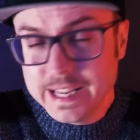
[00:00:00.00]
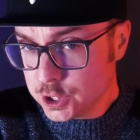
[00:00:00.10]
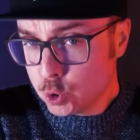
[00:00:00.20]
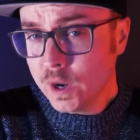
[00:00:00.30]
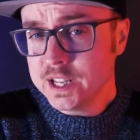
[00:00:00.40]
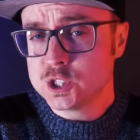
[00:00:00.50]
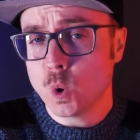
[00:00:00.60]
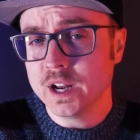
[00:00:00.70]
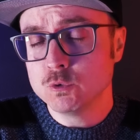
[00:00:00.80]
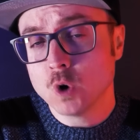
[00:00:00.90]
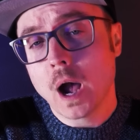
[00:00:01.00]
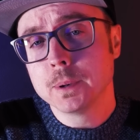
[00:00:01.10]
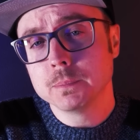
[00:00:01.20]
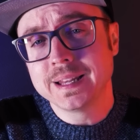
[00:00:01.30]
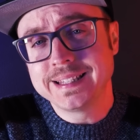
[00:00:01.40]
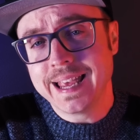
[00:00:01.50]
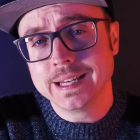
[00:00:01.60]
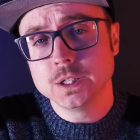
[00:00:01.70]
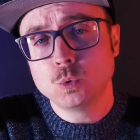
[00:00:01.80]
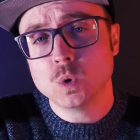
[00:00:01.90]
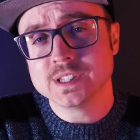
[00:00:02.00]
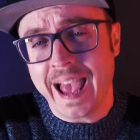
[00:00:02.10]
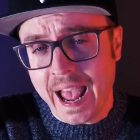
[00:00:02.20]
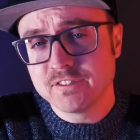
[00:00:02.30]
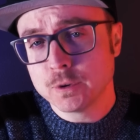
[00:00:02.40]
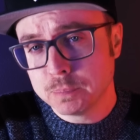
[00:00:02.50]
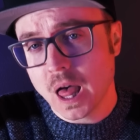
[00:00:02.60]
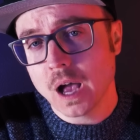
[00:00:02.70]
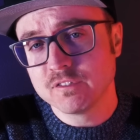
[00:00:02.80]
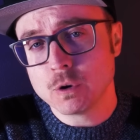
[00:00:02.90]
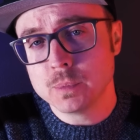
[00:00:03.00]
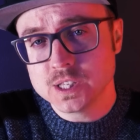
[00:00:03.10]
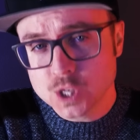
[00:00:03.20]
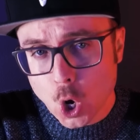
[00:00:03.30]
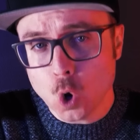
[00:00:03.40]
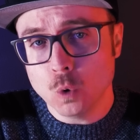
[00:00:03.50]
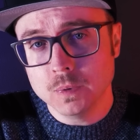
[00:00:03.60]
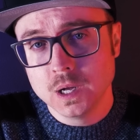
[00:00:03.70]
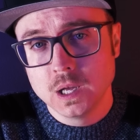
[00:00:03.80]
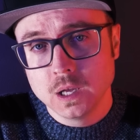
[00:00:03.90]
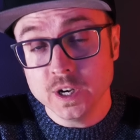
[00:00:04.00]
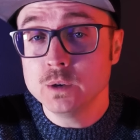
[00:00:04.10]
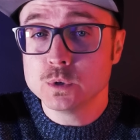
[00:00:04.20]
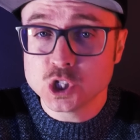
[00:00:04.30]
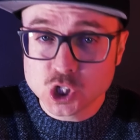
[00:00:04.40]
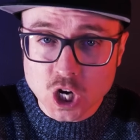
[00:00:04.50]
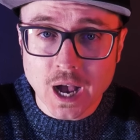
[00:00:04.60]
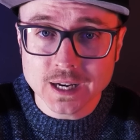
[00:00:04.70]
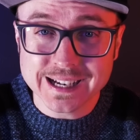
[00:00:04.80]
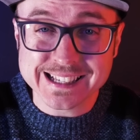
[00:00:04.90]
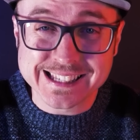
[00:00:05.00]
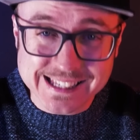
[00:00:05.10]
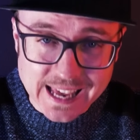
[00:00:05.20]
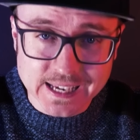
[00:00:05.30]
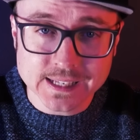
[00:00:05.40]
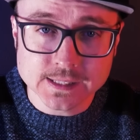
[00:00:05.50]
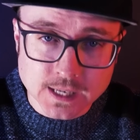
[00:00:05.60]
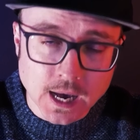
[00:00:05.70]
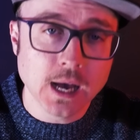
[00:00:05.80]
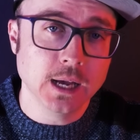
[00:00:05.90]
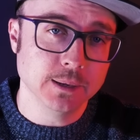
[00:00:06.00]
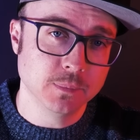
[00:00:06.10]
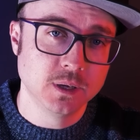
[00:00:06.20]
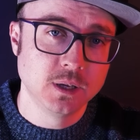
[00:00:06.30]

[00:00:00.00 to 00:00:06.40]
In 2020, Robert McDaniel was half a block from his home when he was shot a second time,